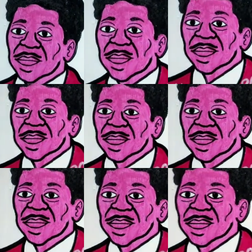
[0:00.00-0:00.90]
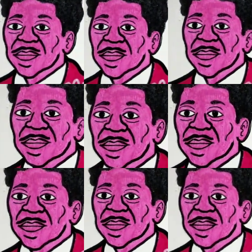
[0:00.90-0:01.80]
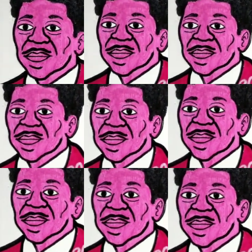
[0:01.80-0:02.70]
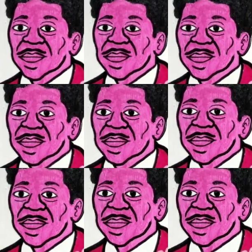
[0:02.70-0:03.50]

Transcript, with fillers: So, there he is. Isn't that cool?